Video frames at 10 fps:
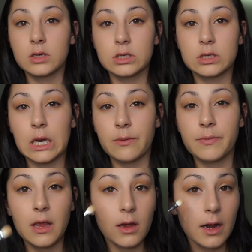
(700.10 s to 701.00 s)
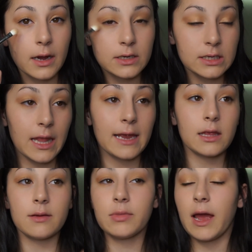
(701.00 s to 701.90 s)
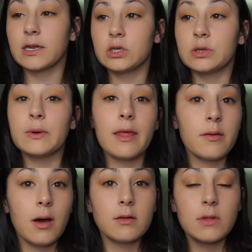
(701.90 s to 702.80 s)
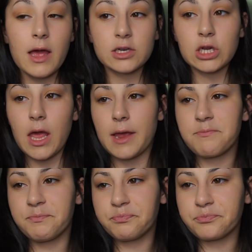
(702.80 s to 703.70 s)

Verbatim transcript: So I just lightly applied it to the bottom lash line.